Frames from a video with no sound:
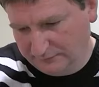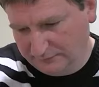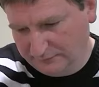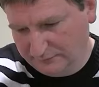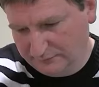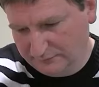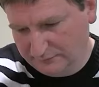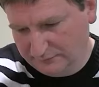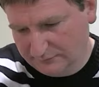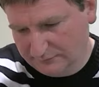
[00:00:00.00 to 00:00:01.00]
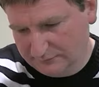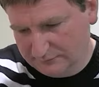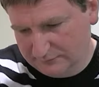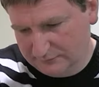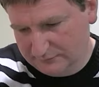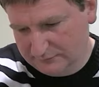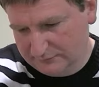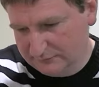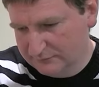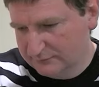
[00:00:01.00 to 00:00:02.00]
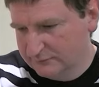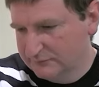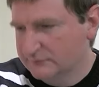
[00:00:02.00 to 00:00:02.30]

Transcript: (not speaking)